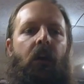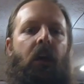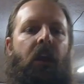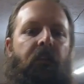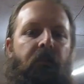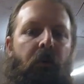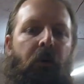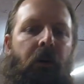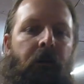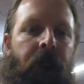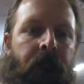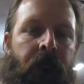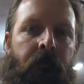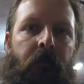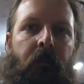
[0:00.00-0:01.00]
Hi everyone,
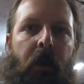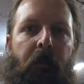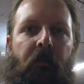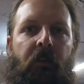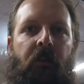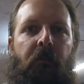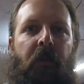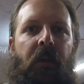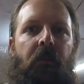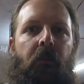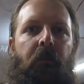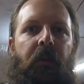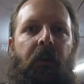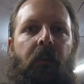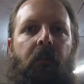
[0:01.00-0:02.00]
I'm Chris Basil
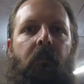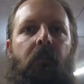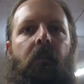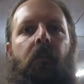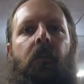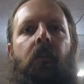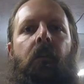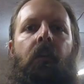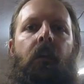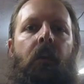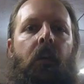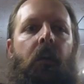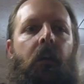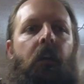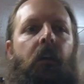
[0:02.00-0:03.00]
Builds.
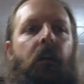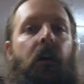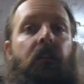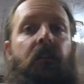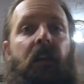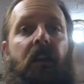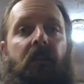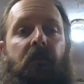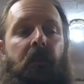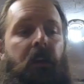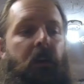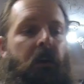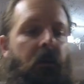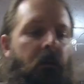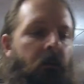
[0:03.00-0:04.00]
On today's
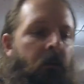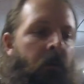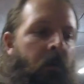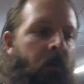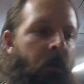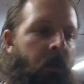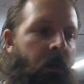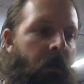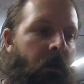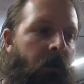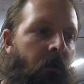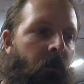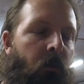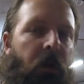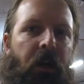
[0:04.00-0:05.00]
video,
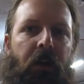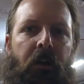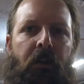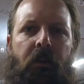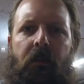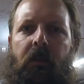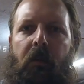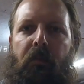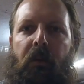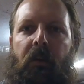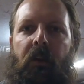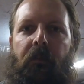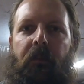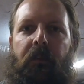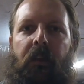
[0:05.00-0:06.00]
wanted to do something
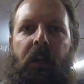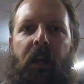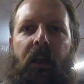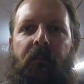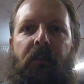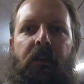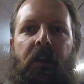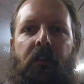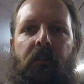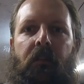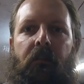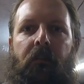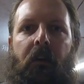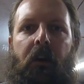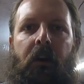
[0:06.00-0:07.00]
different than I haven't done
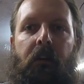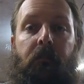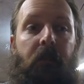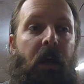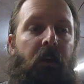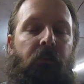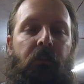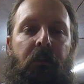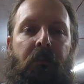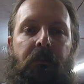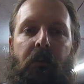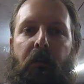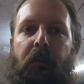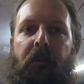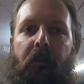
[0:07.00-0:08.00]
so far, actually
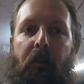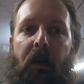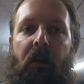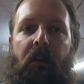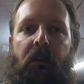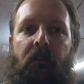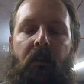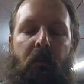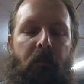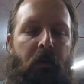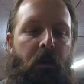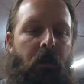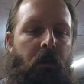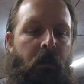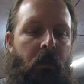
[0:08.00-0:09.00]
show me repairing
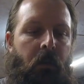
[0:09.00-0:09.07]
something.